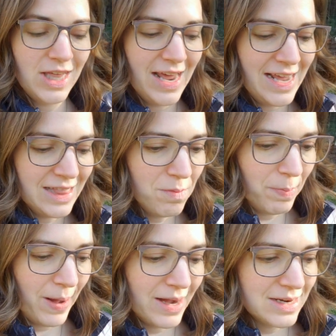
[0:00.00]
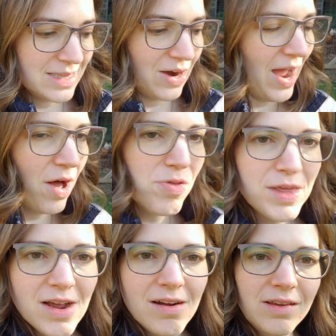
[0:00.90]
They eat the bugs, they're
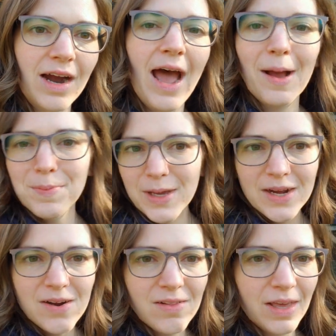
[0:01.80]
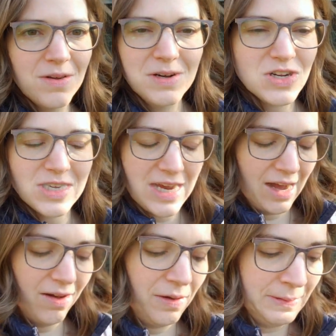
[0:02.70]
healthier, they're happier, like you can just
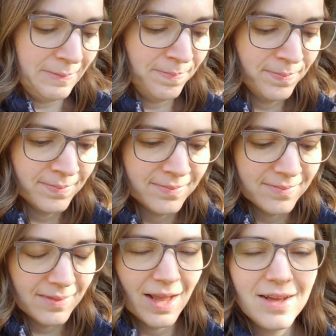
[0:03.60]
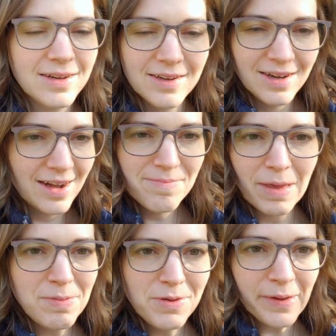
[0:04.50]
tell.
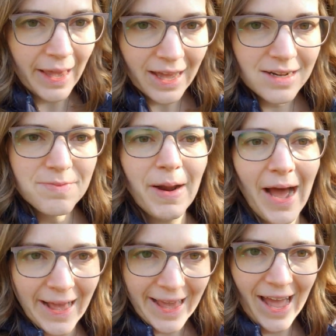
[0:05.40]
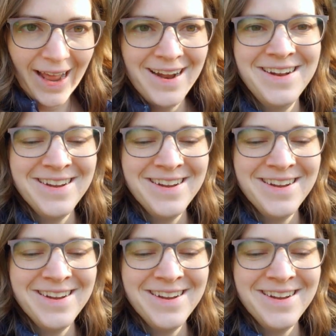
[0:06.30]
Maybe you can't, but I can.